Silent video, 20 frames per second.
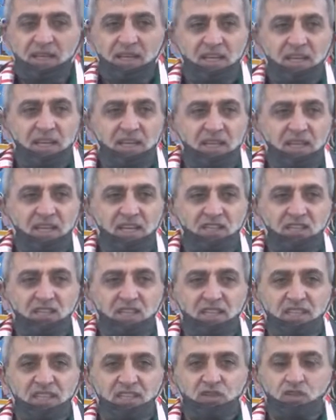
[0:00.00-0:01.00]
They're
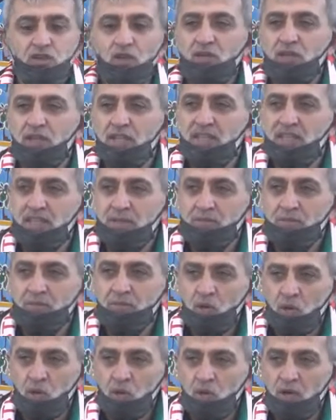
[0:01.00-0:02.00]
actually choking them
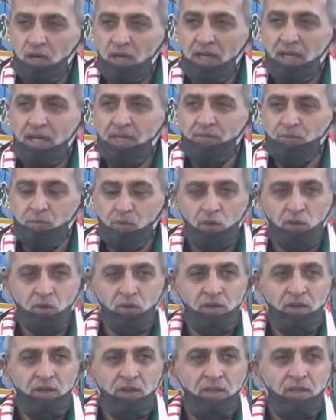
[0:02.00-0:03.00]
more and
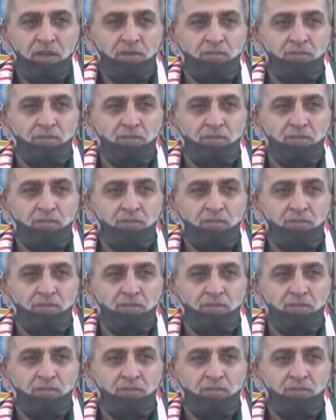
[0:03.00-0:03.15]
more